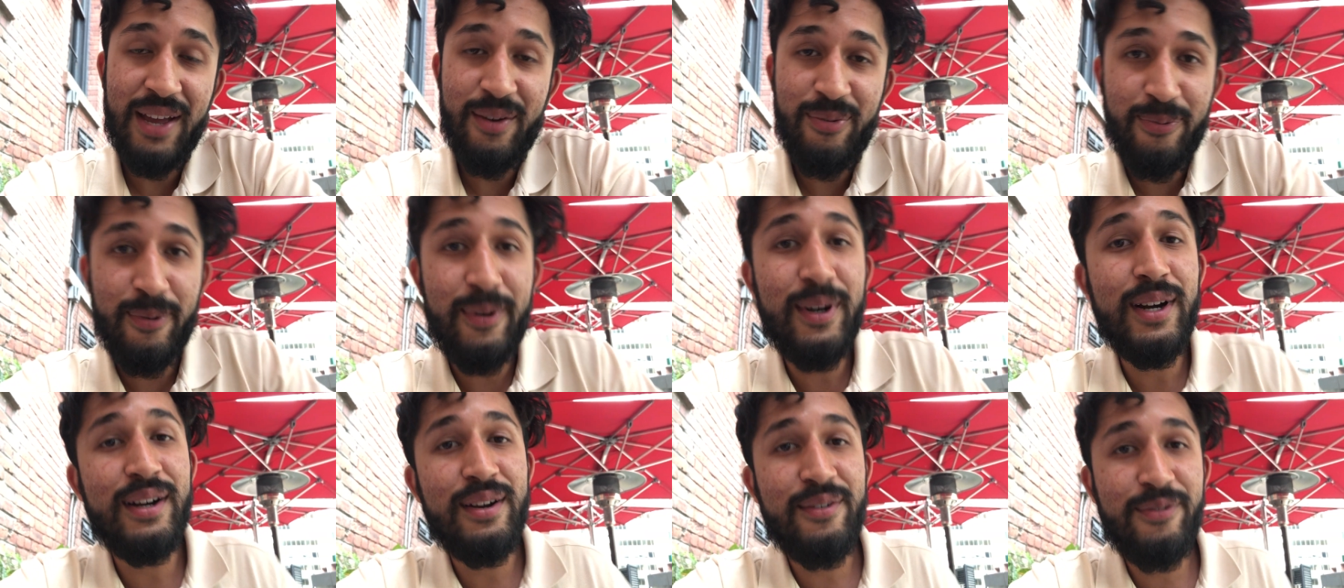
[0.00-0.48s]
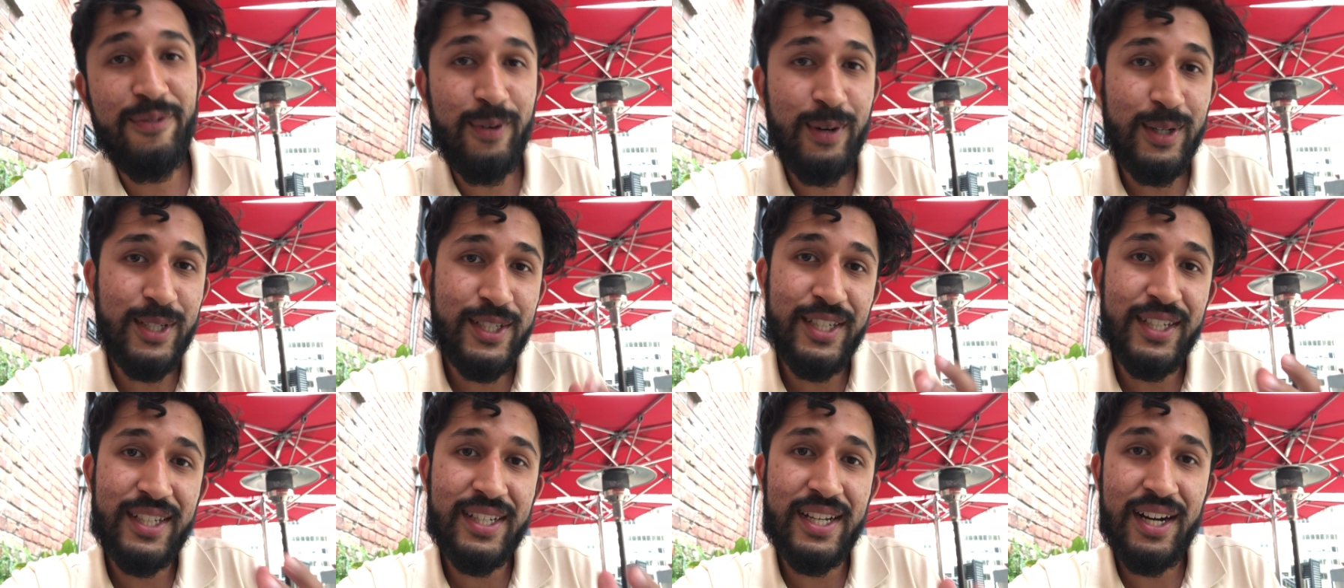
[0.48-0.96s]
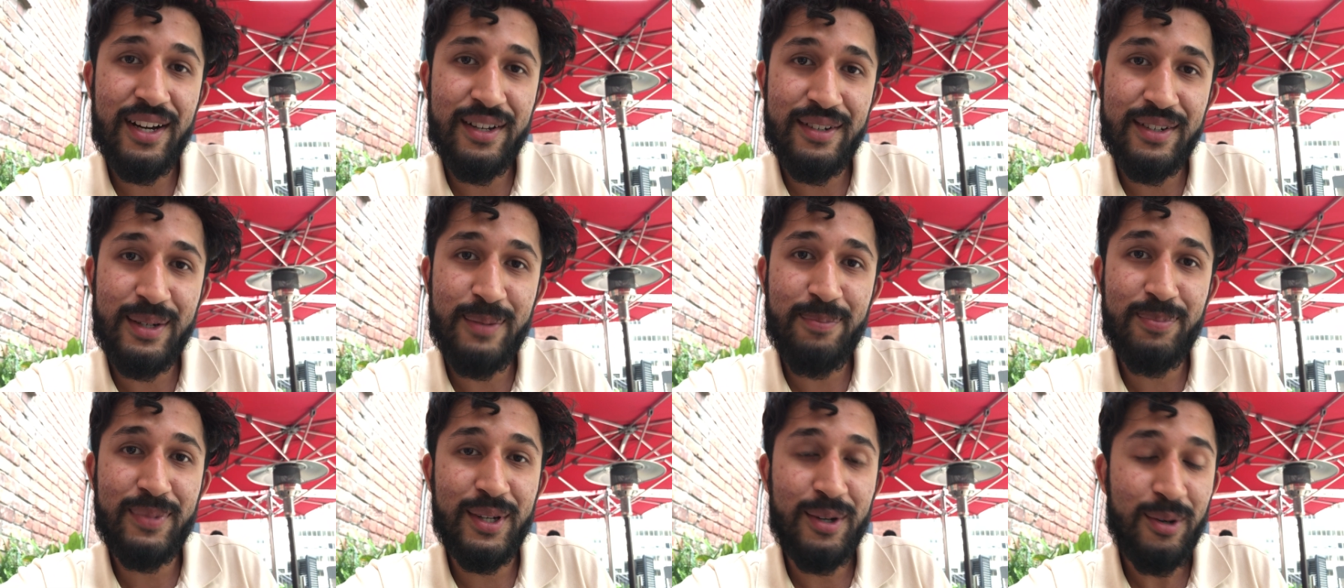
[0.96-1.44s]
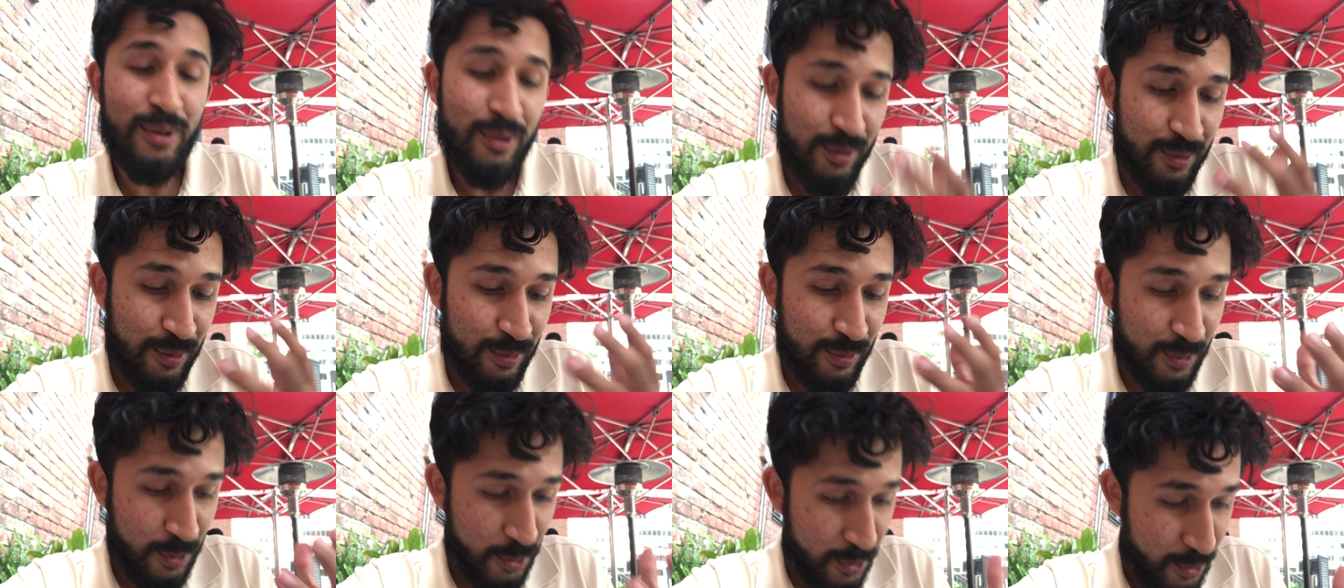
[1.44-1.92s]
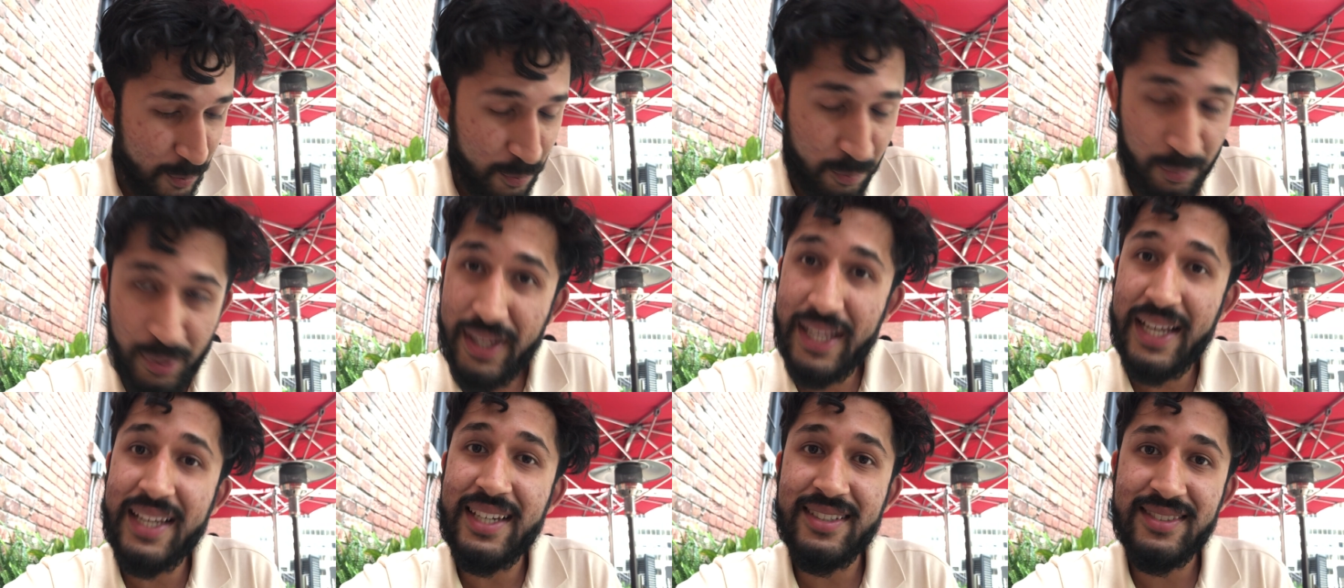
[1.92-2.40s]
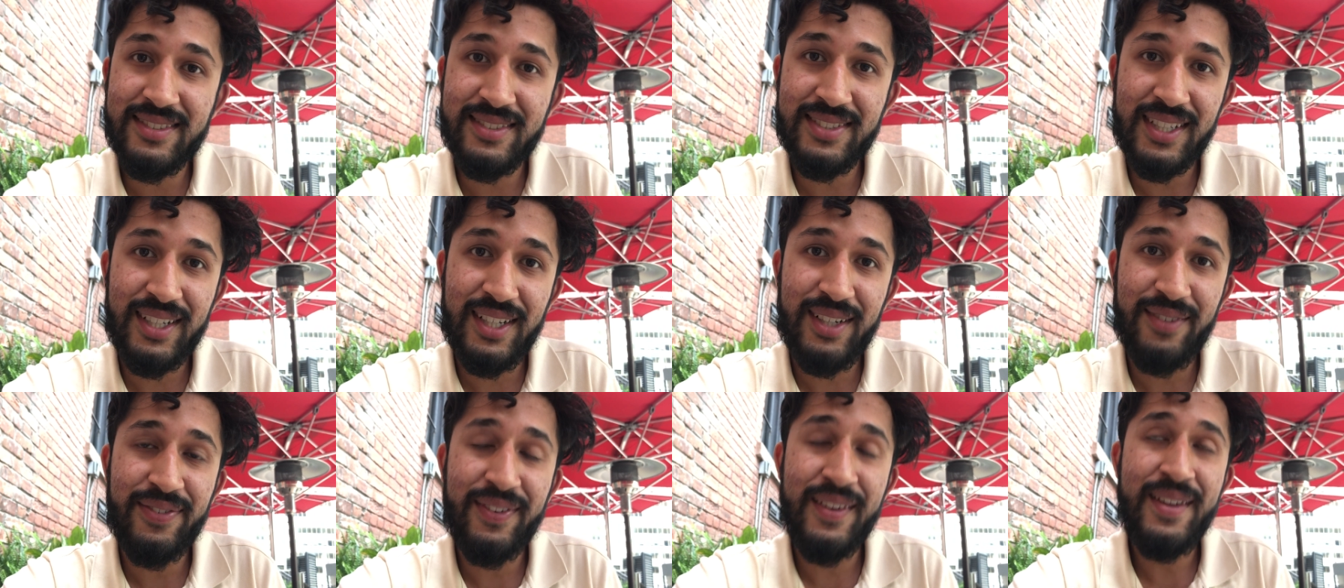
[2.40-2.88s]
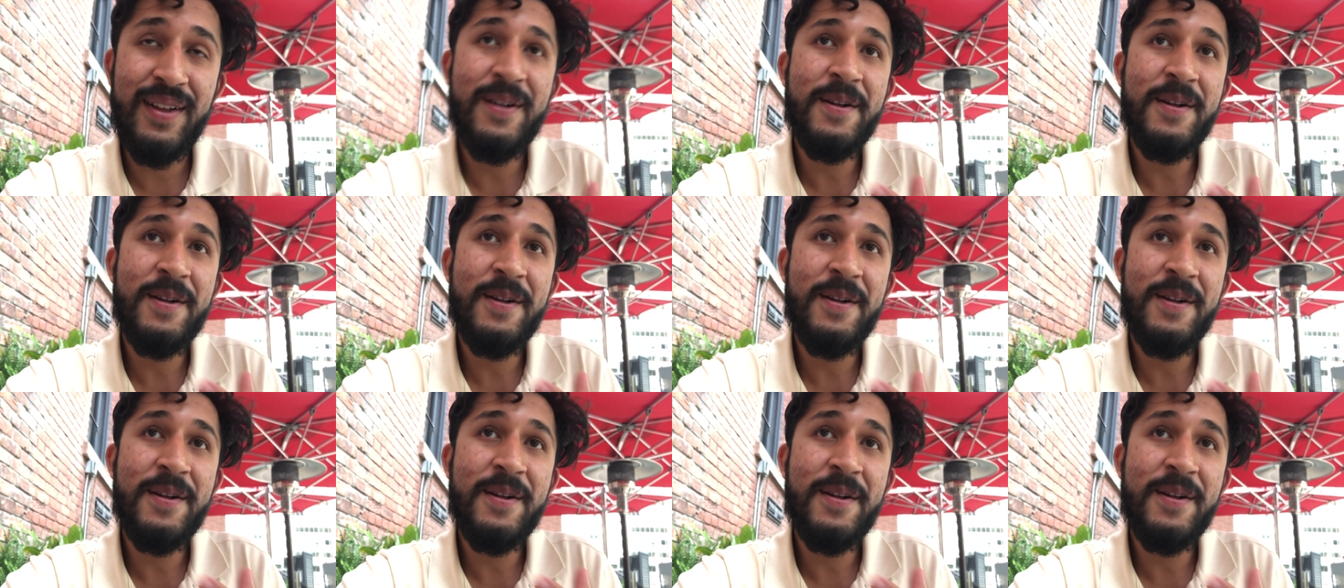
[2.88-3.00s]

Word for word: if we're to count up the whole plate itself,